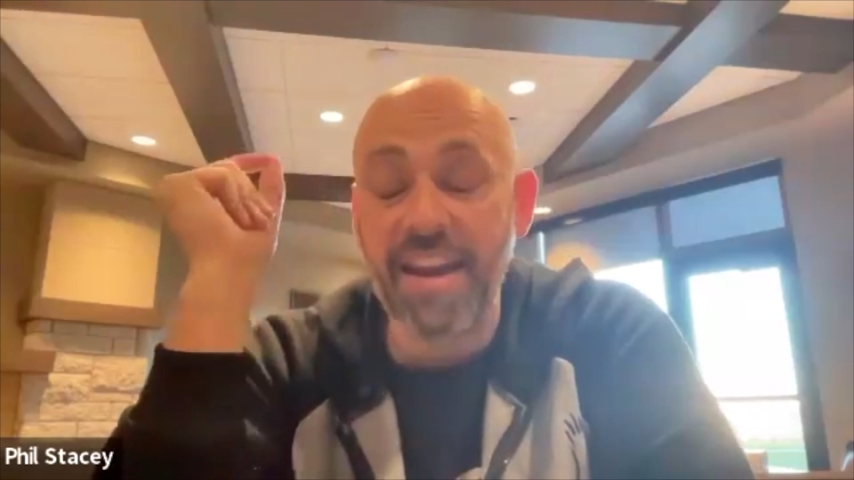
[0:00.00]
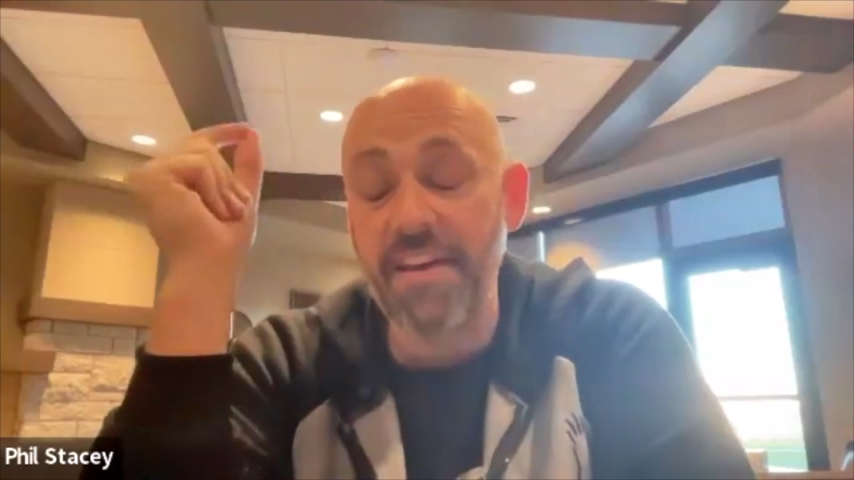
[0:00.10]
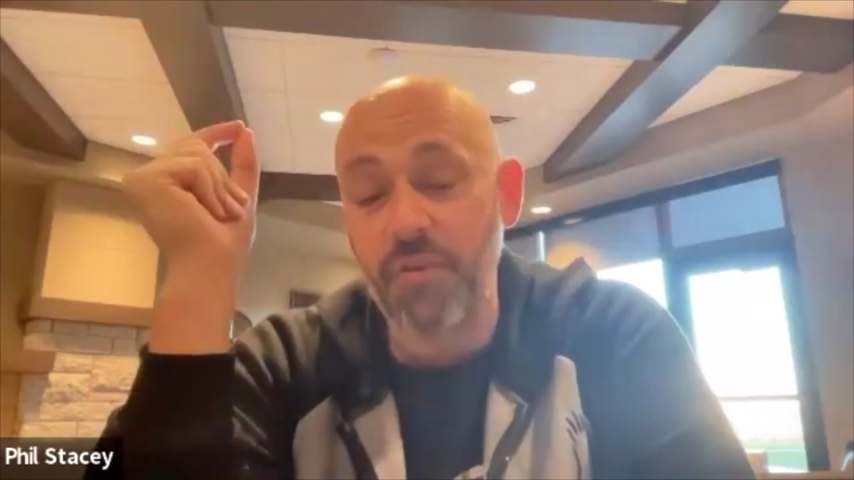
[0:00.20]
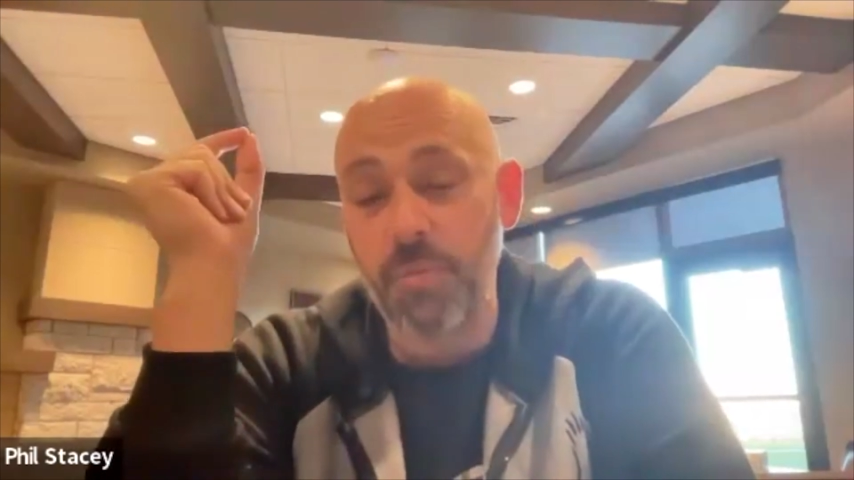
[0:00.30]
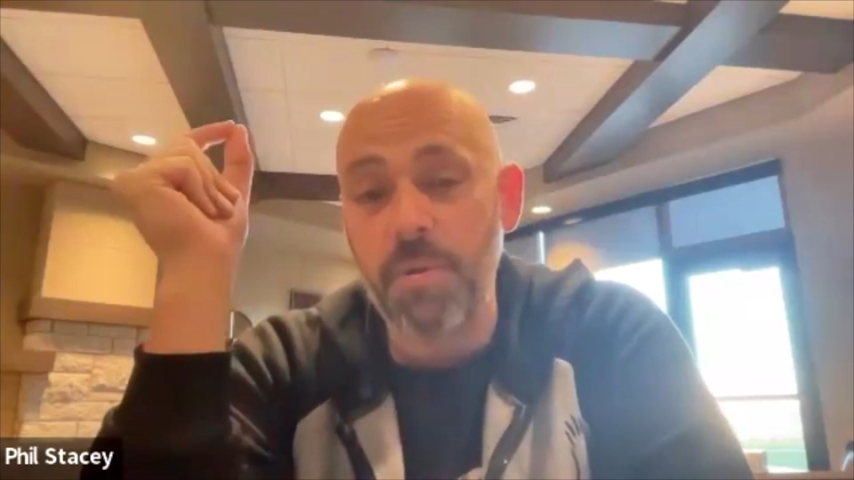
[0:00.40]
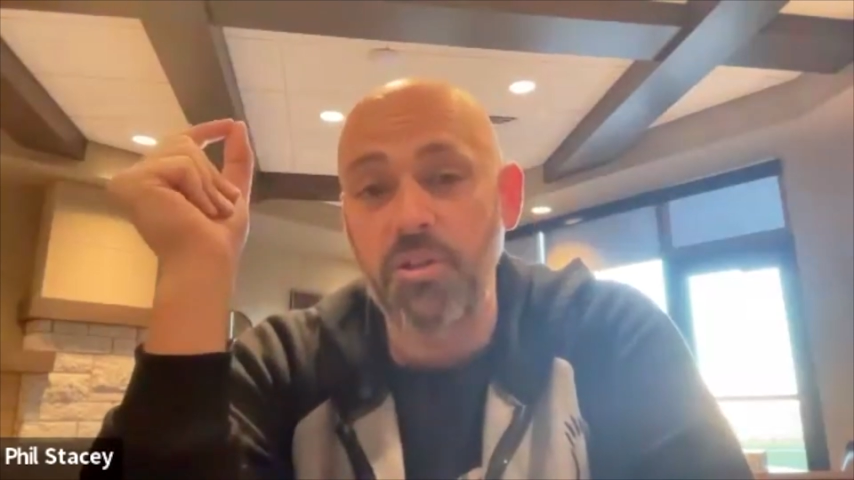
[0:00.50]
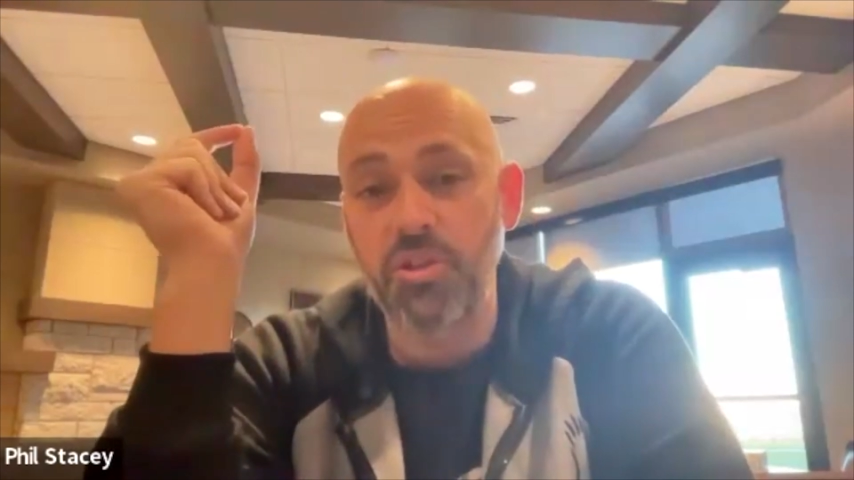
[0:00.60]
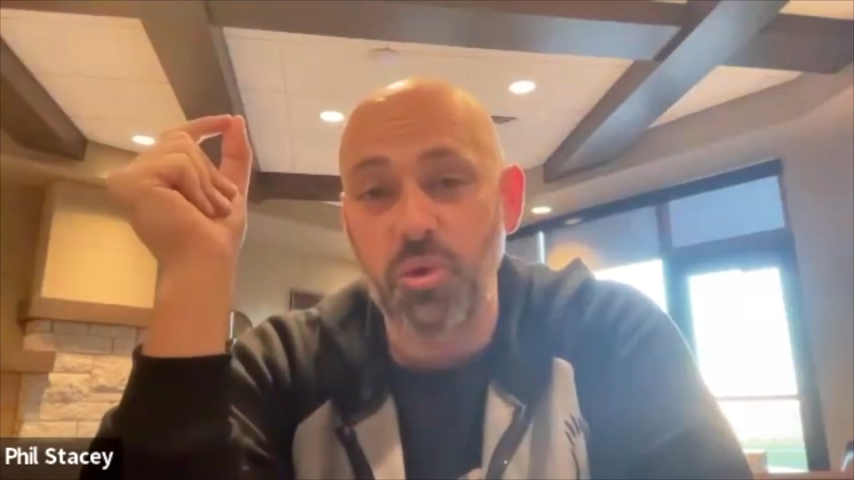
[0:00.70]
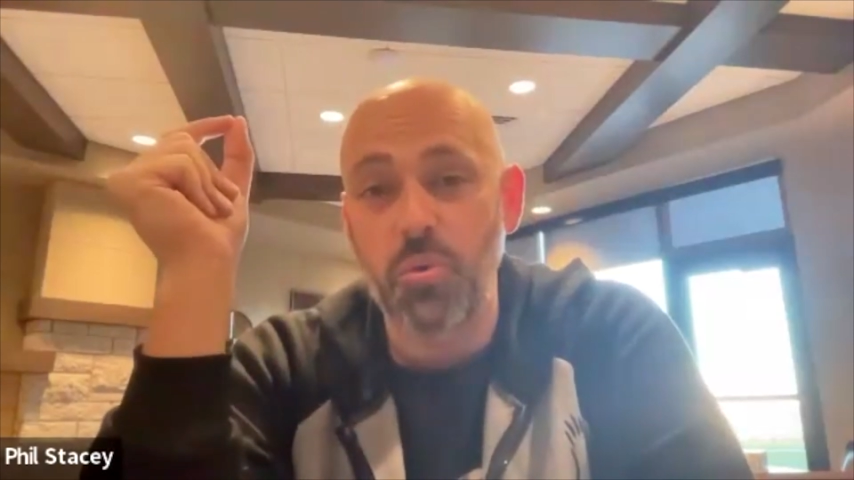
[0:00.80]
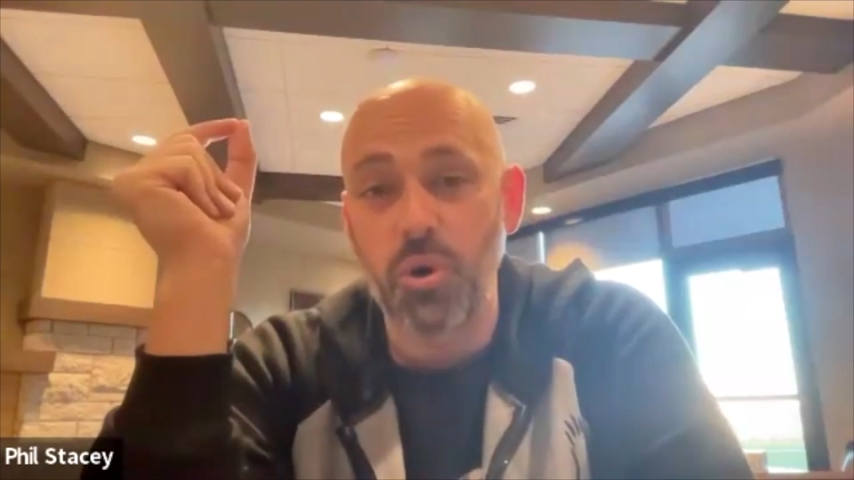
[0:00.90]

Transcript: never been so